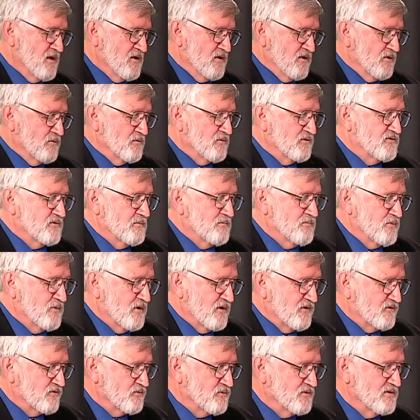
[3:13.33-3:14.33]
There was a
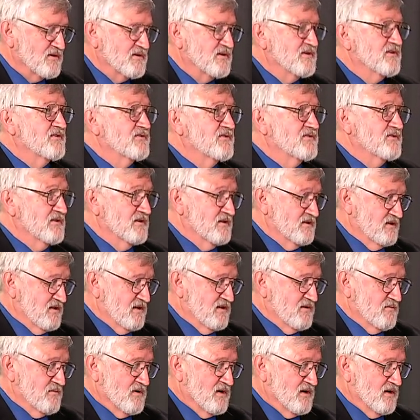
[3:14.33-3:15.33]
press release that
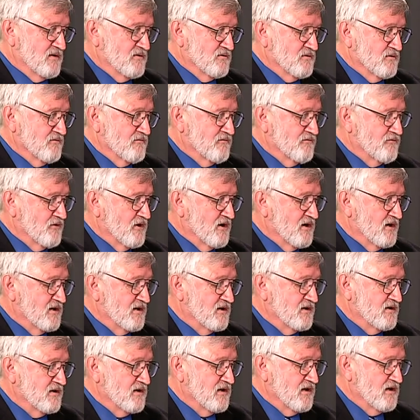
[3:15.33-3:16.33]
came out on
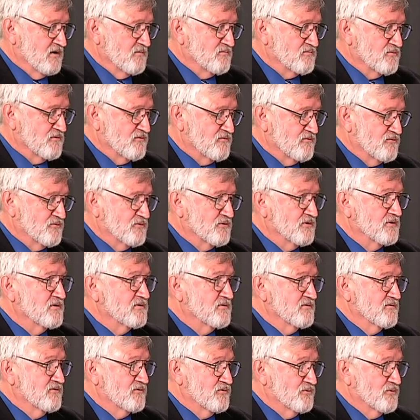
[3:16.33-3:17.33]
Friday, April 4th
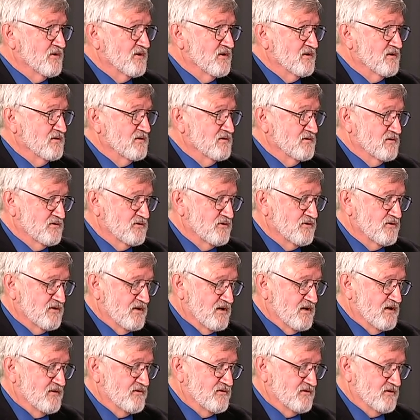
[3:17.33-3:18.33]
of
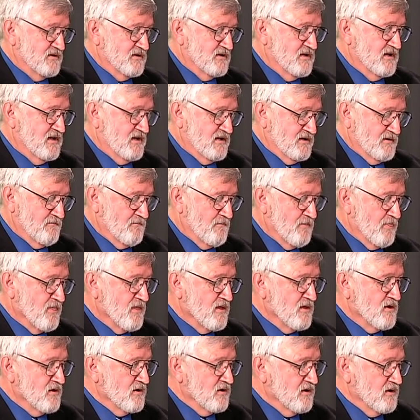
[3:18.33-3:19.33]
2008,
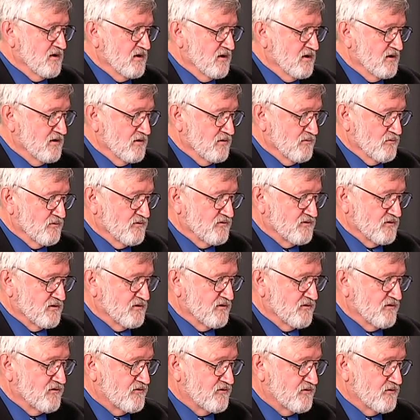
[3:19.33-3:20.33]
and it was a
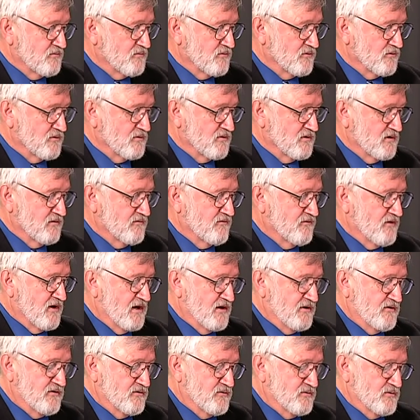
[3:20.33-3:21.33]
consumer
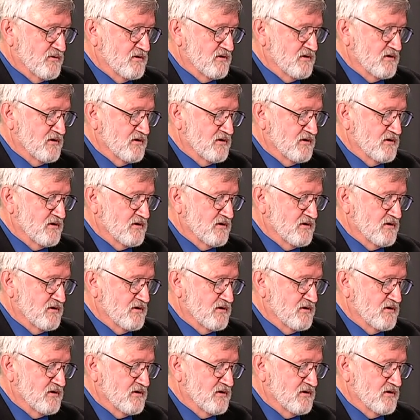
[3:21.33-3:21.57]
advisory.